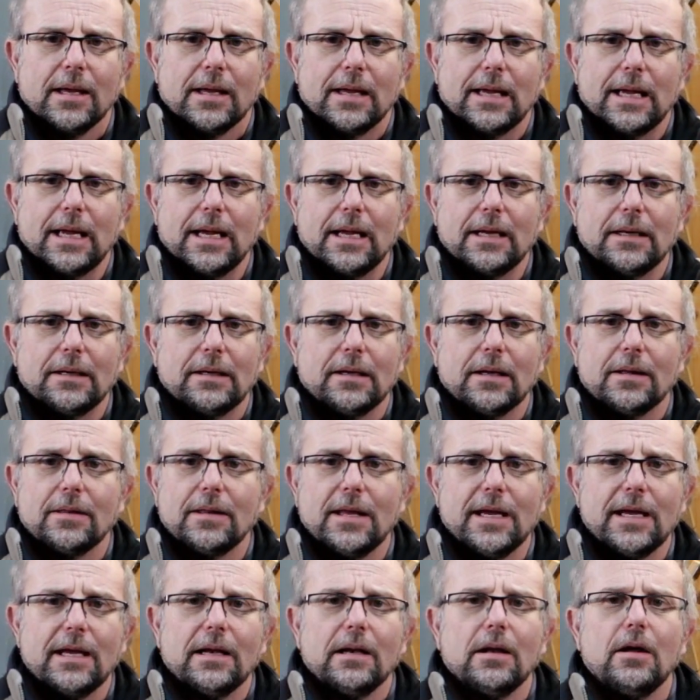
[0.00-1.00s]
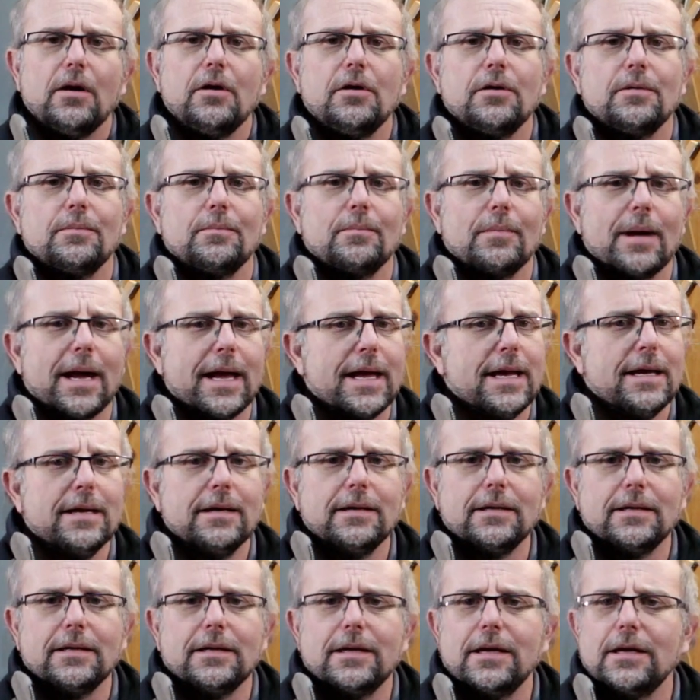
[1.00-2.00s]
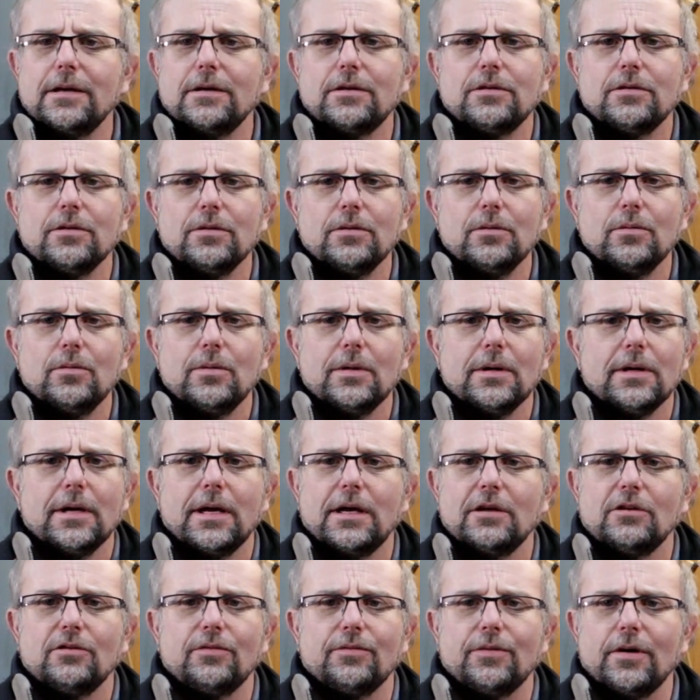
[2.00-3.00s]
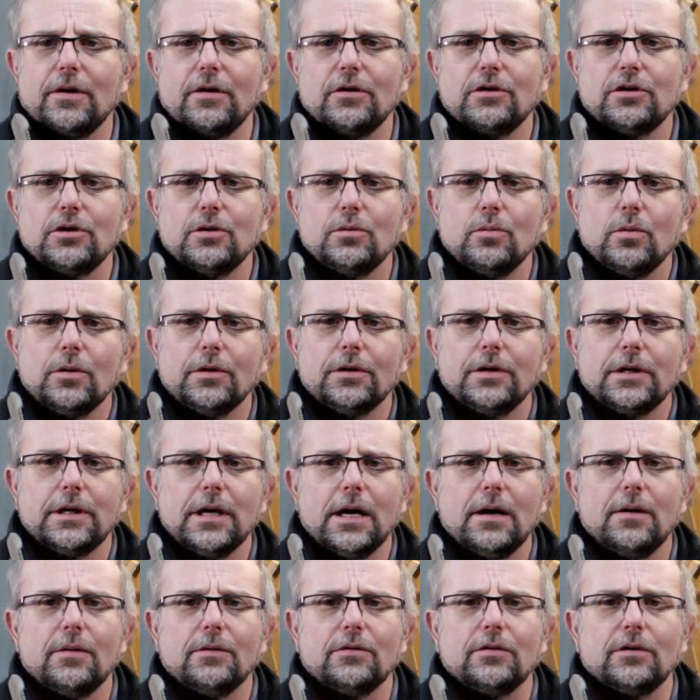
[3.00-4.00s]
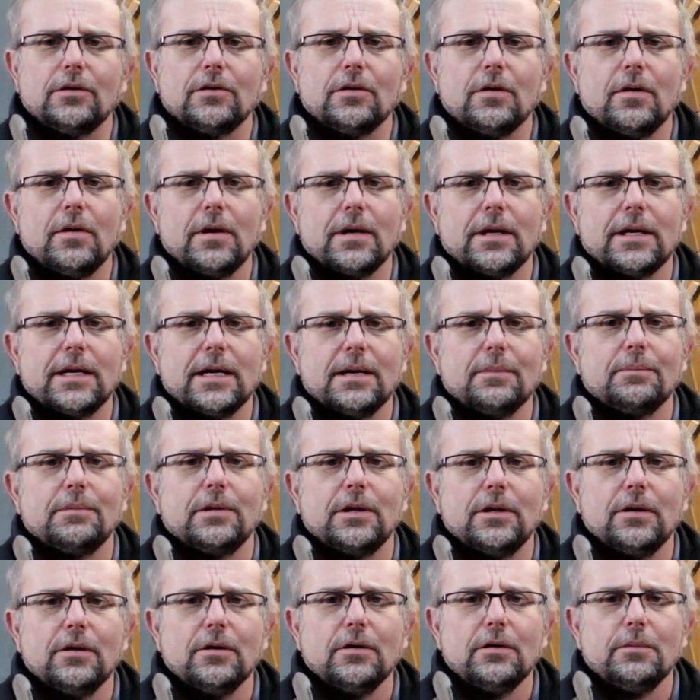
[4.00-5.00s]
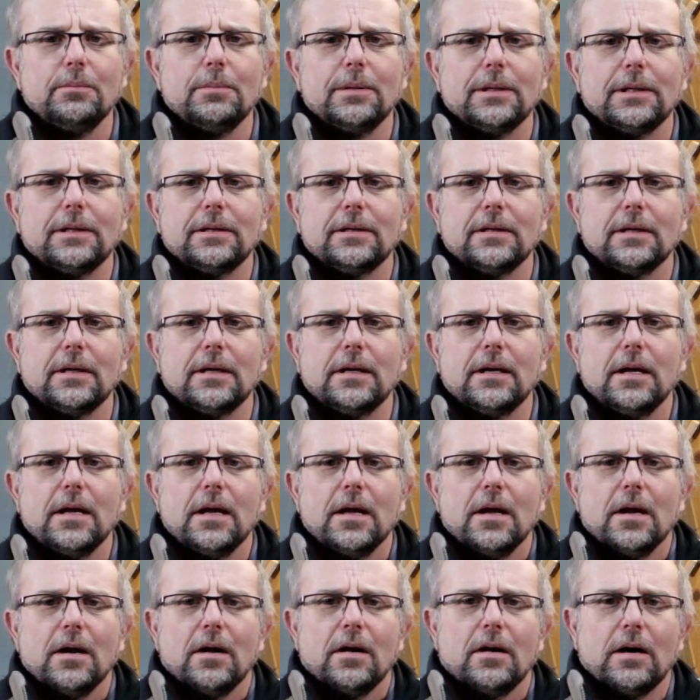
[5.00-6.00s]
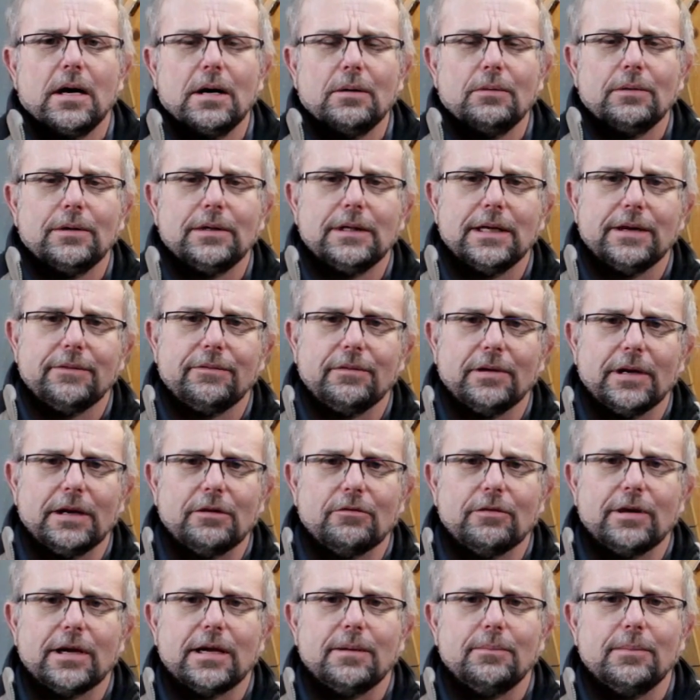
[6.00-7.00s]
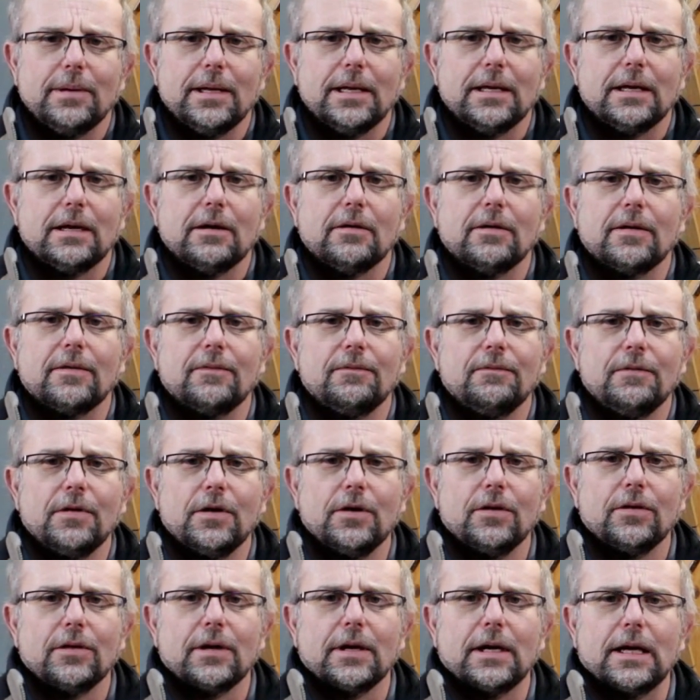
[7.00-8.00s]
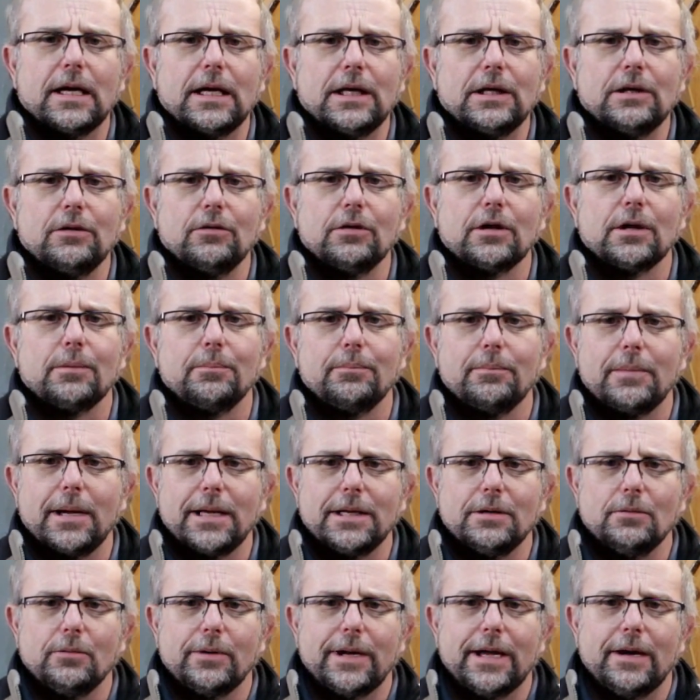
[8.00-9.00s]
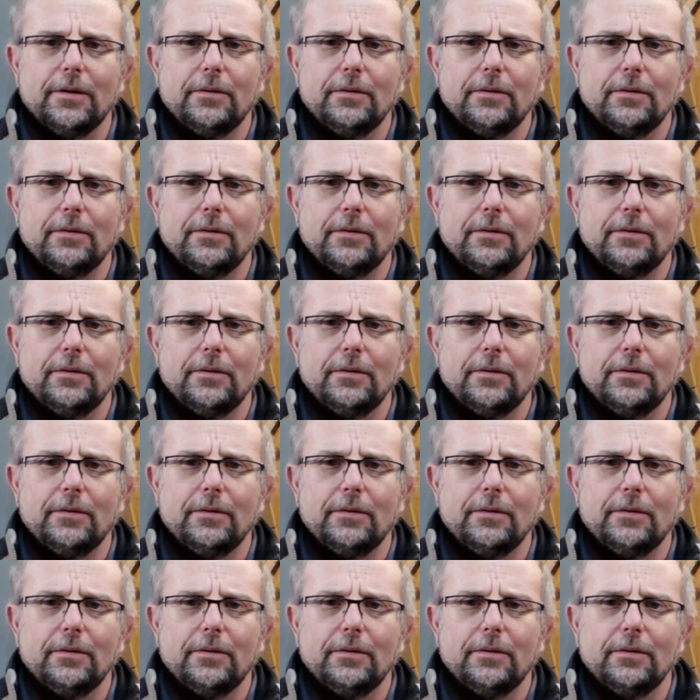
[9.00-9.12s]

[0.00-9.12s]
And they alone may get you as far as you want to go. It's entirely up to you, but I would definitely recommend going further and doing a manual